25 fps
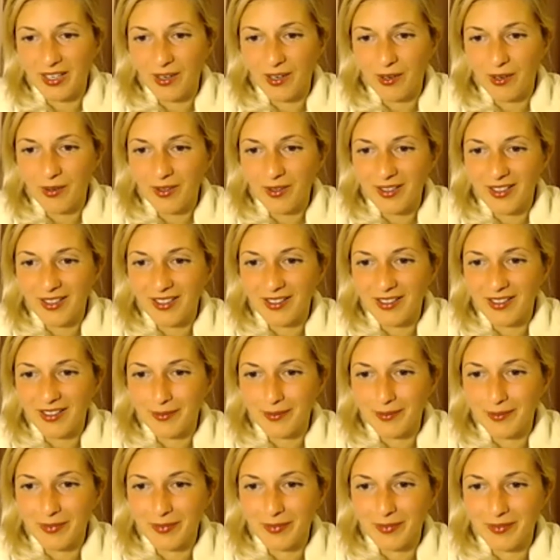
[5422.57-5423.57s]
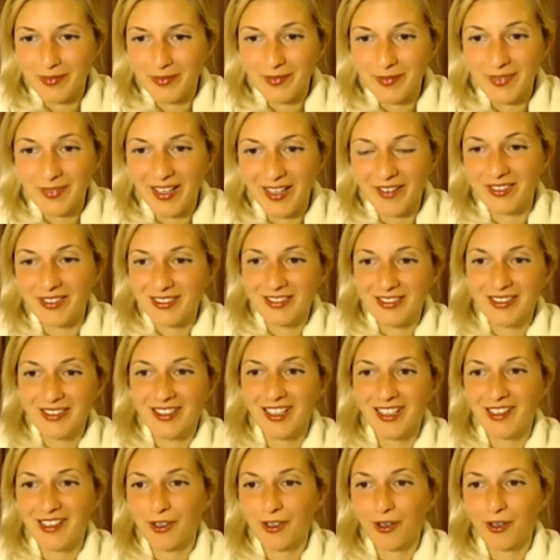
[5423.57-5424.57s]
I'm have a
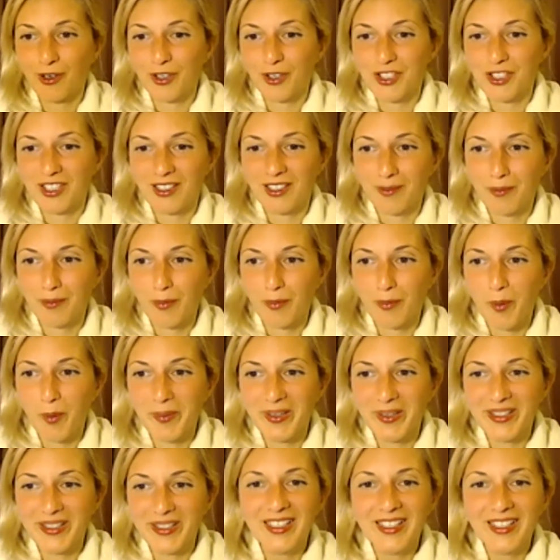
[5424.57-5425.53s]
technological moment.